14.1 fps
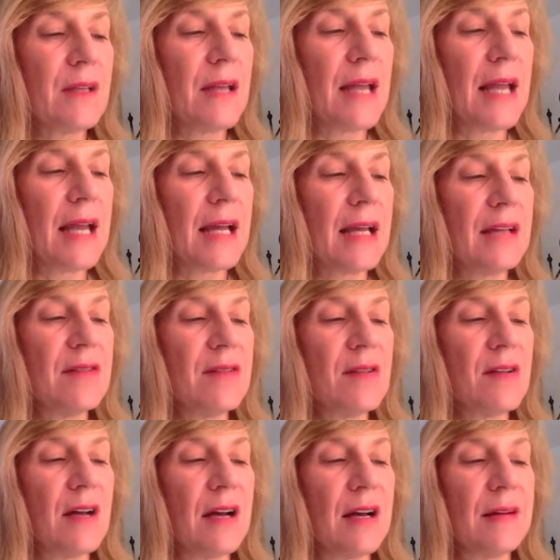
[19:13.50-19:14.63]

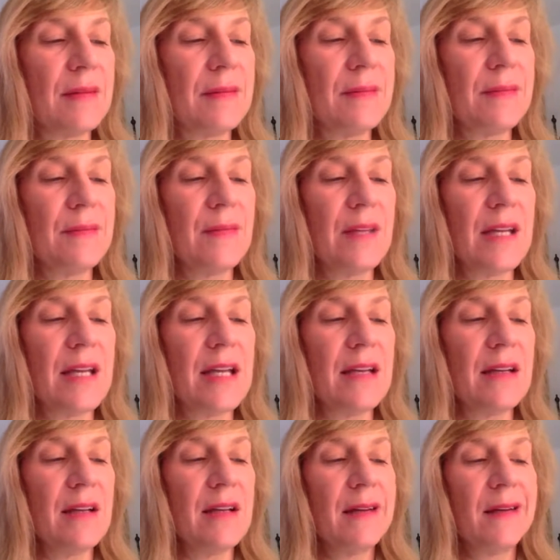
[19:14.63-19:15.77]

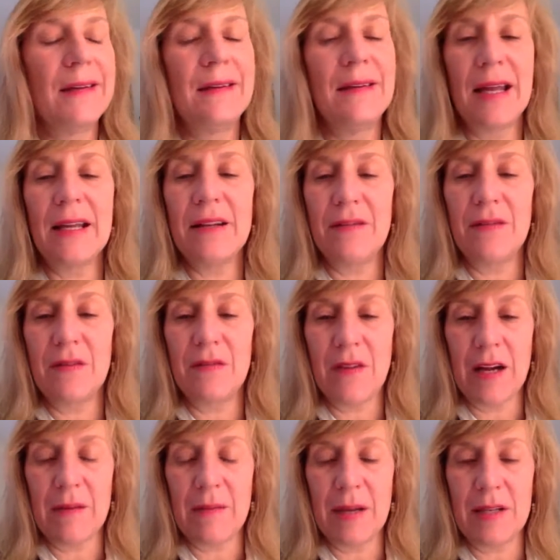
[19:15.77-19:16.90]
the negative
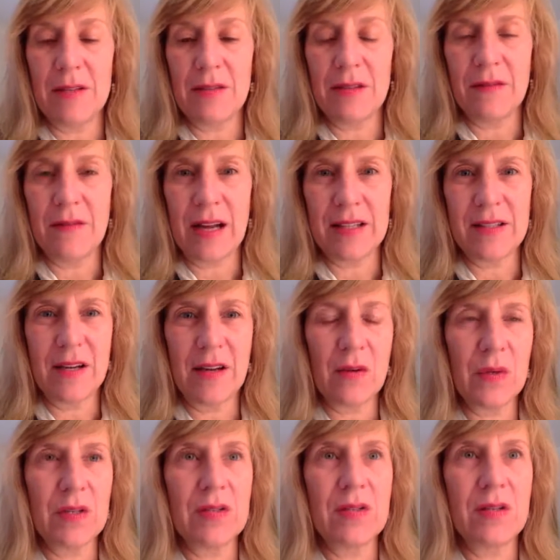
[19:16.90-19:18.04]
environmental effects. In other
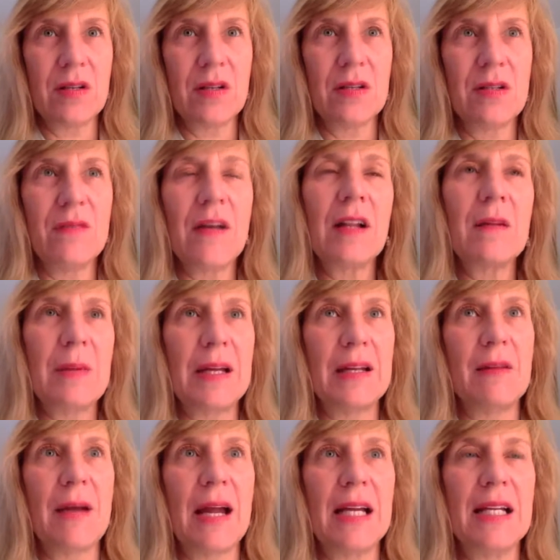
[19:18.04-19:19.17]
words, developing
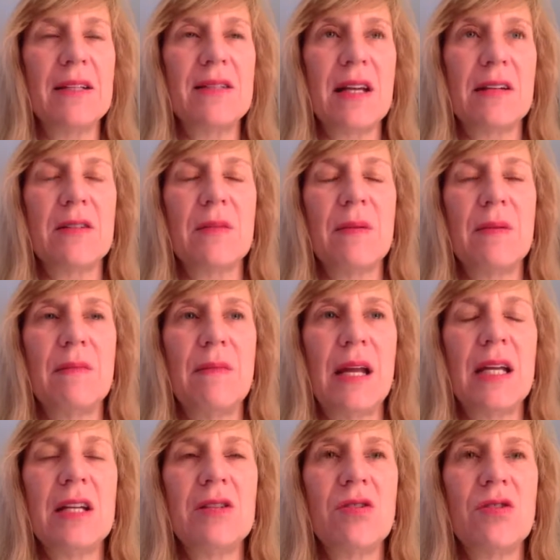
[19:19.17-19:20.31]
the mining sector, but
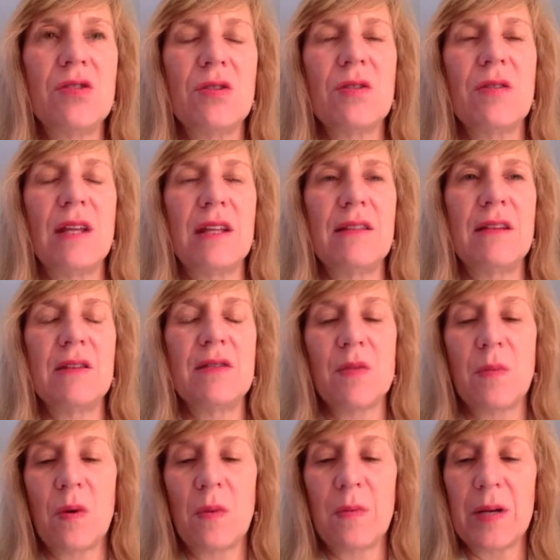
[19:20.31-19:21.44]
making sure that there's
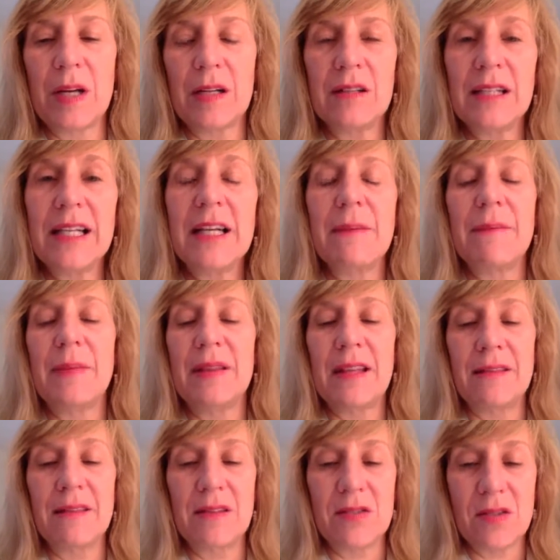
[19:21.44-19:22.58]
appropriate cleanup, but
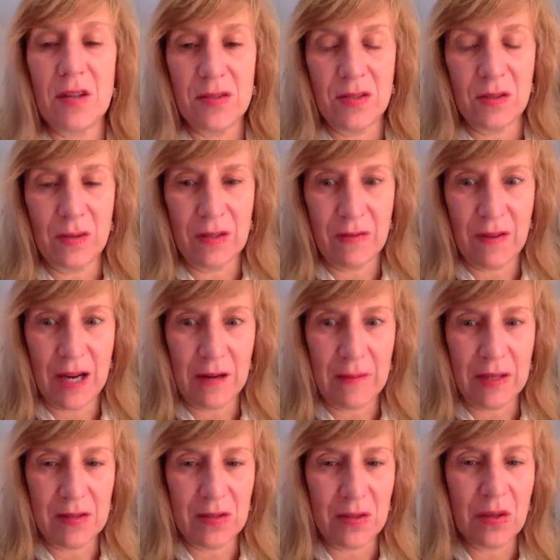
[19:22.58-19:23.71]
that there's also
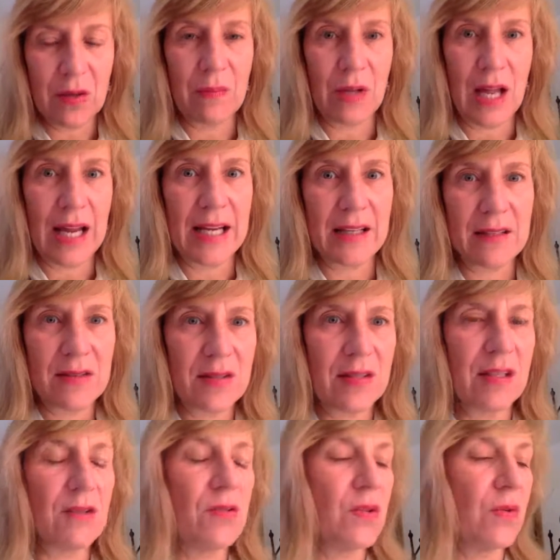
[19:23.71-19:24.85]
environmental compliance
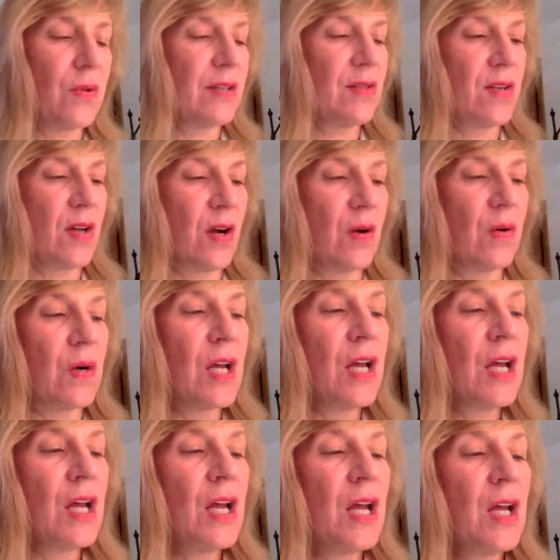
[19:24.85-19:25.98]
in doing so.
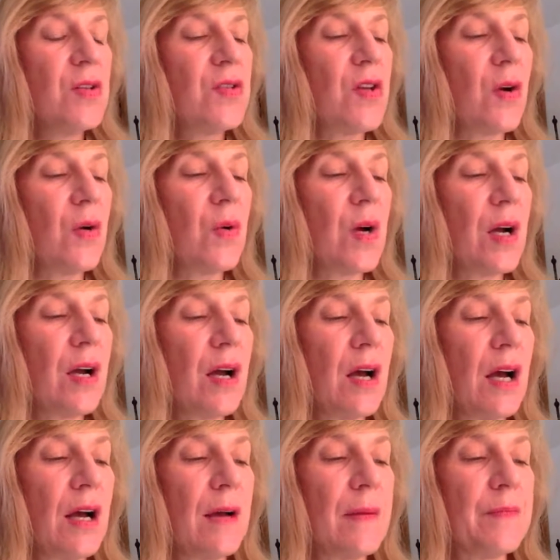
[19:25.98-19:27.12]
So
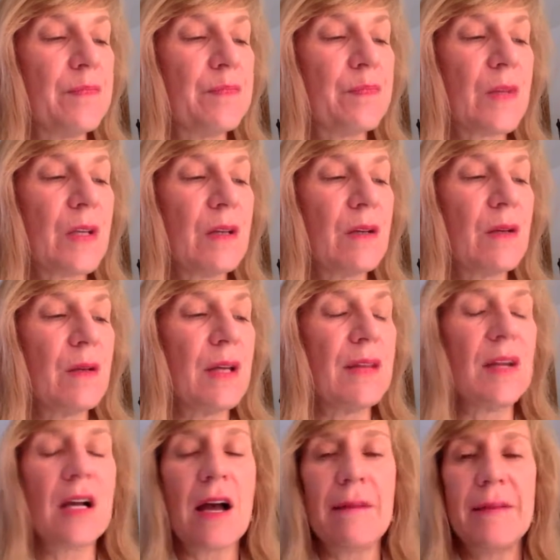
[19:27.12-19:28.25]
in
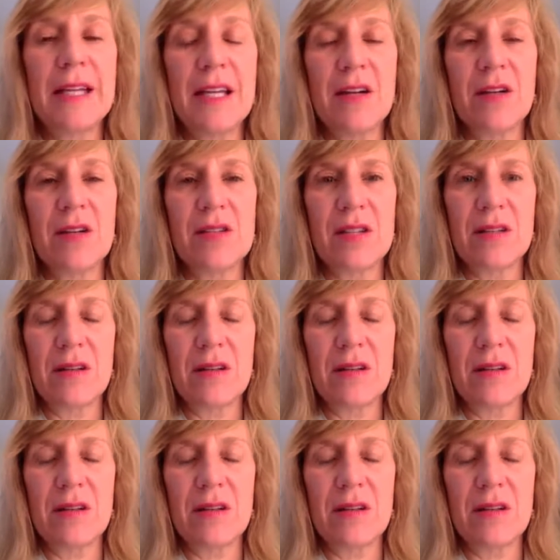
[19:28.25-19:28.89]
the coming years,